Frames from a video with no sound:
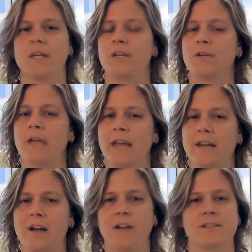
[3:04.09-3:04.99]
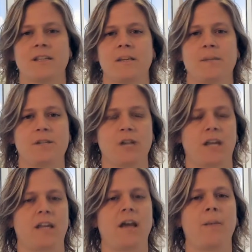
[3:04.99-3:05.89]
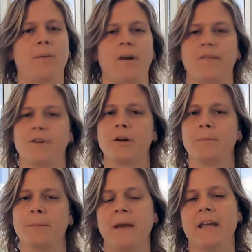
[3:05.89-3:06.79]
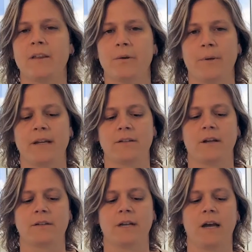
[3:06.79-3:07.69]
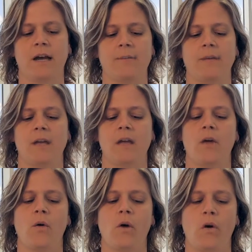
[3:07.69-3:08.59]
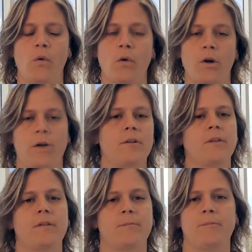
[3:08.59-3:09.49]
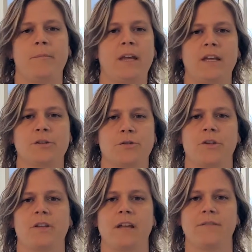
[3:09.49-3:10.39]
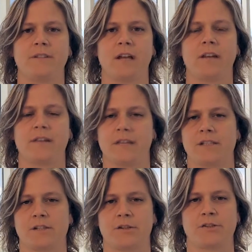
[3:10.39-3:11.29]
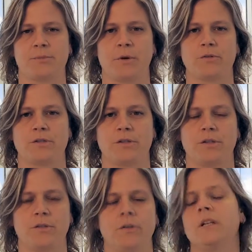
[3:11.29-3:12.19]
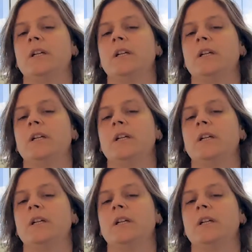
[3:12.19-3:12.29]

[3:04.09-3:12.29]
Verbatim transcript: You can't constantly be checking up on if they're going to be paying their rent on time or, or making sure that they've done the things that they're supposed to do.